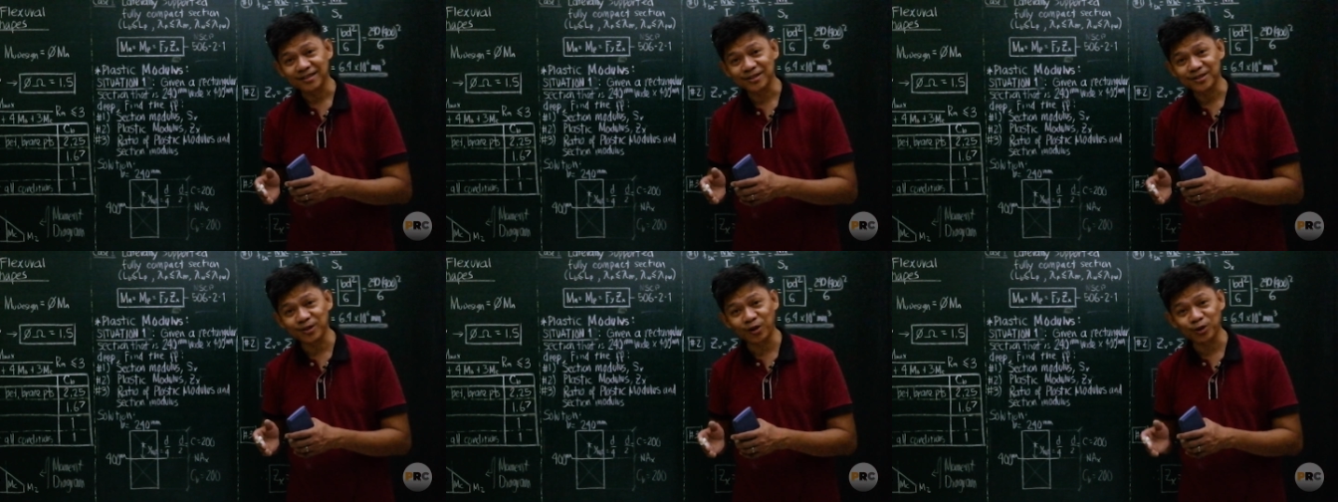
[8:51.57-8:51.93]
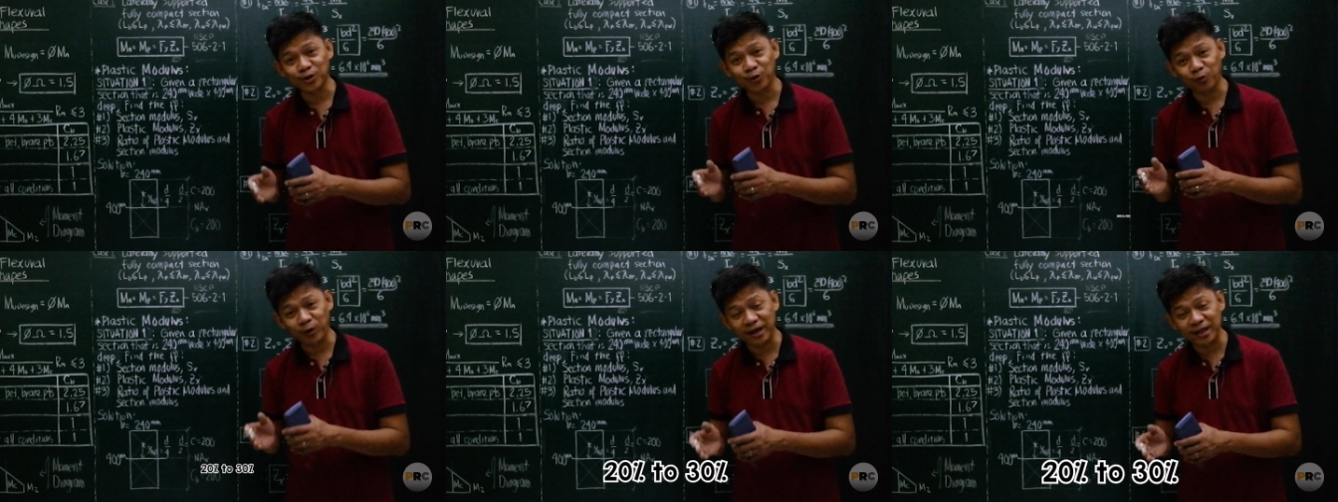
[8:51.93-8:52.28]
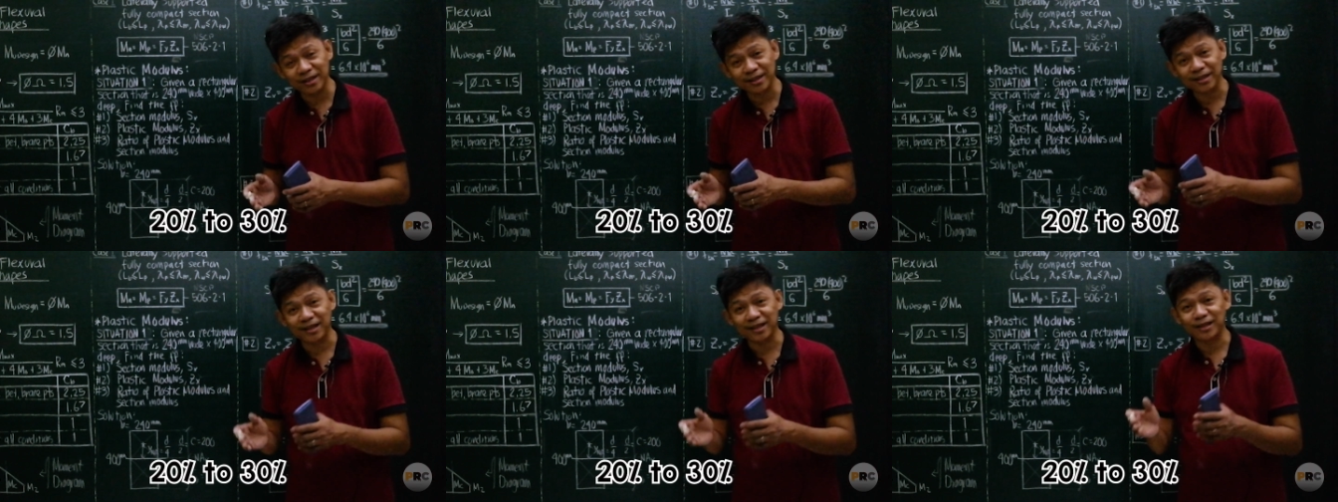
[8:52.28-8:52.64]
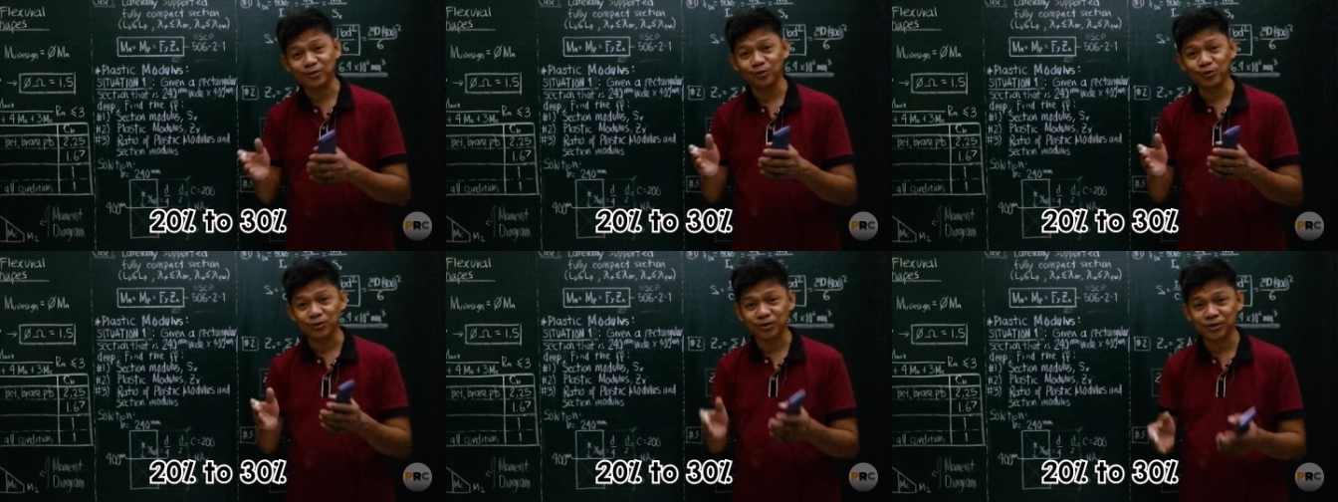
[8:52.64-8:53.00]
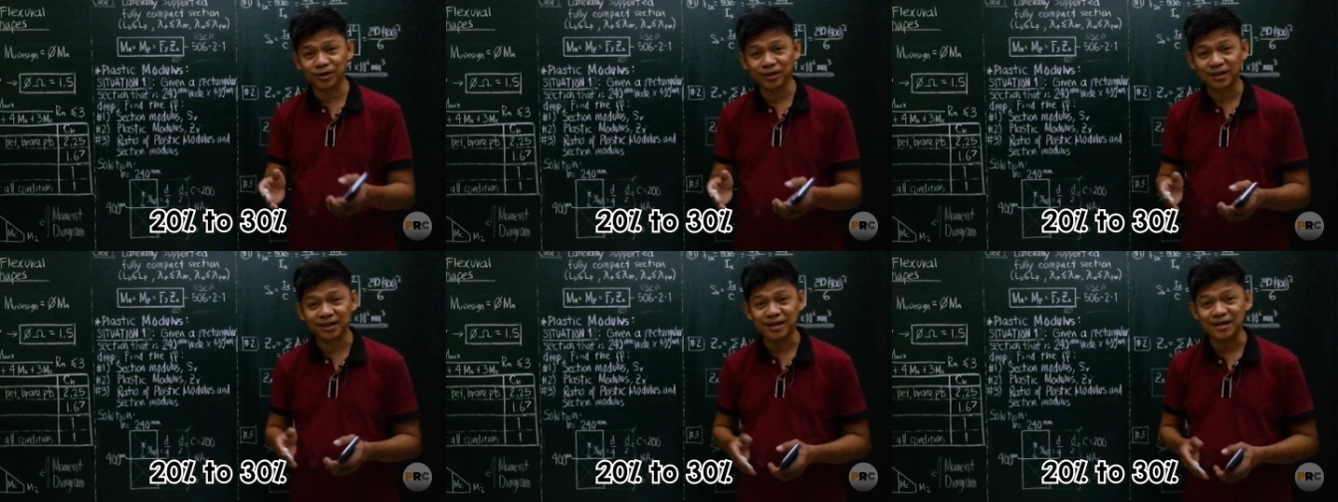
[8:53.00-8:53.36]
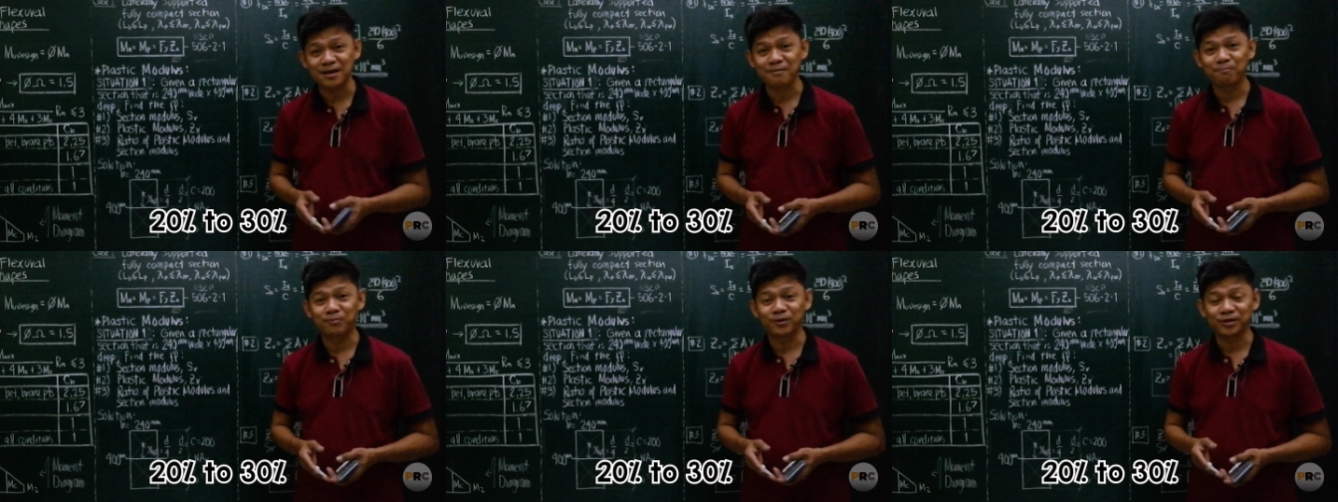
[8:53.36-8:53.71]
So twenty to
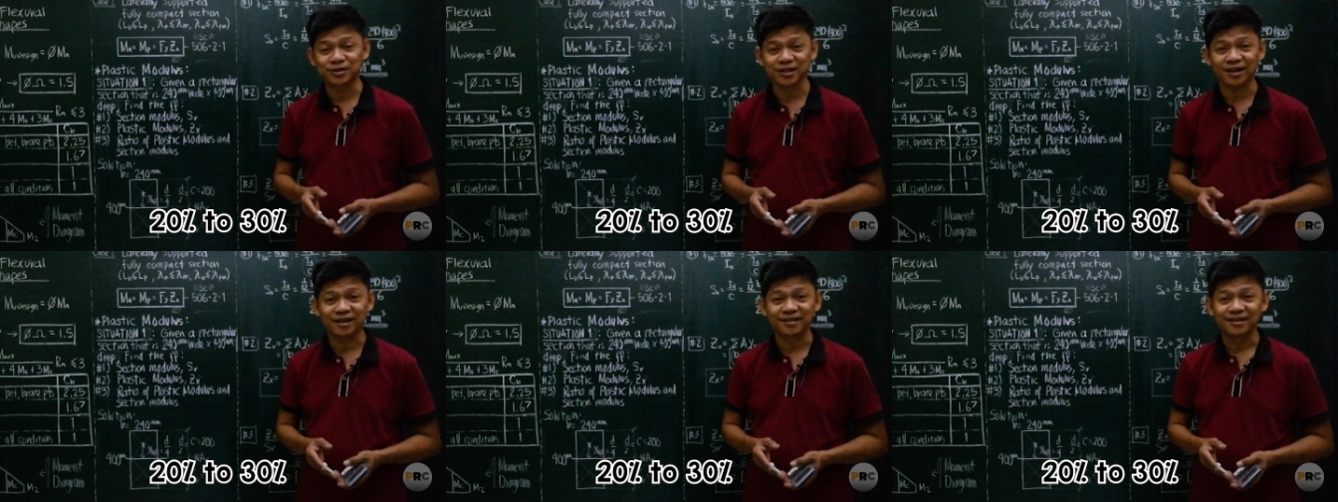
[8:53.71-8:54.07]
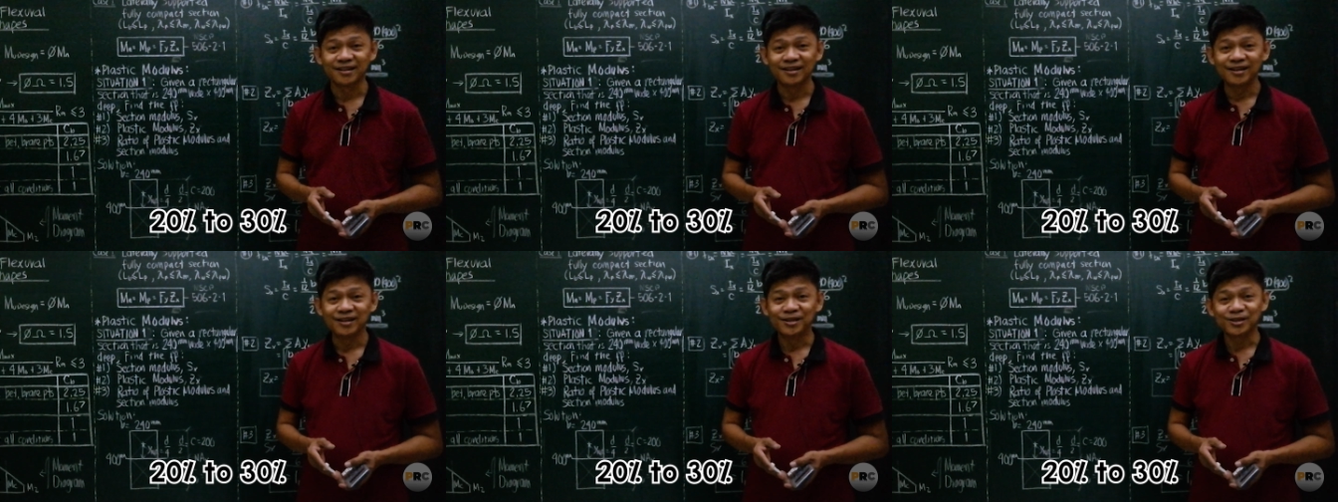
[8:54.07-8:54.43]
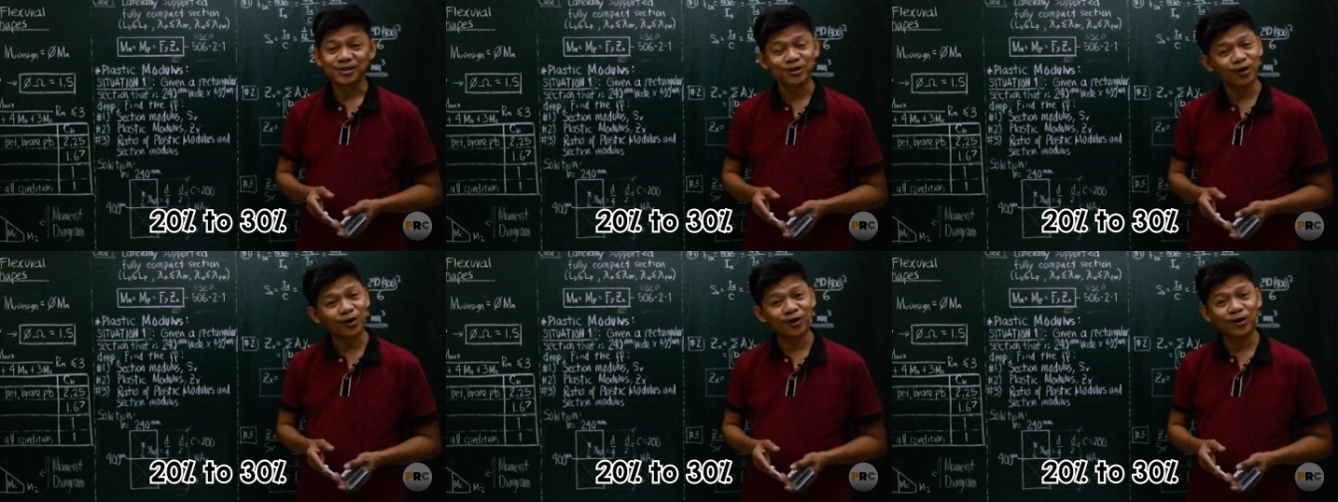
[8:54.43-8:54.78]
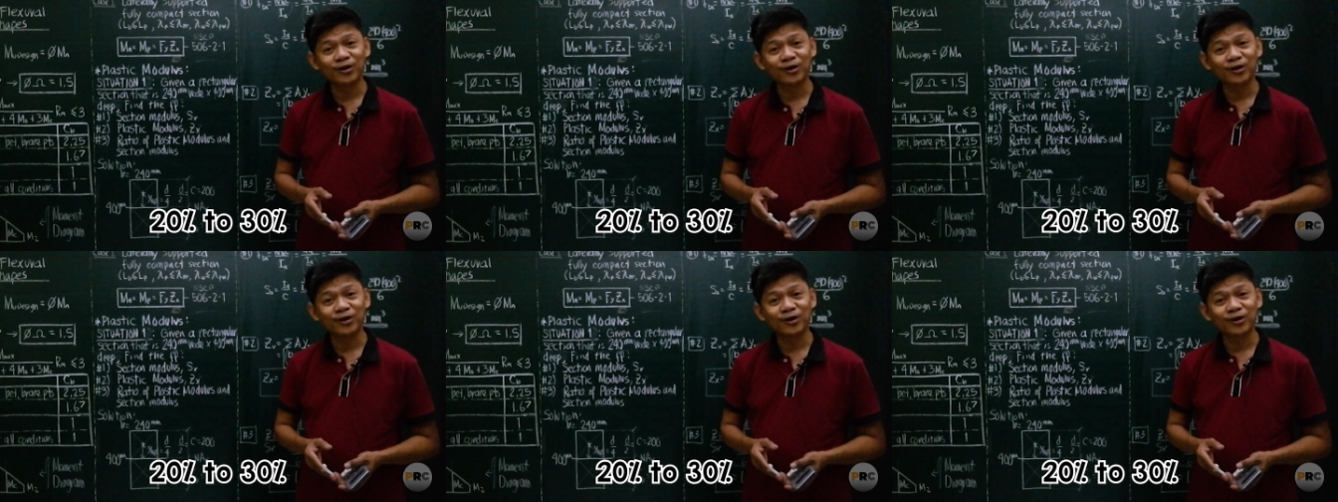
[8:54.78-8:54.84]
thirty percent. So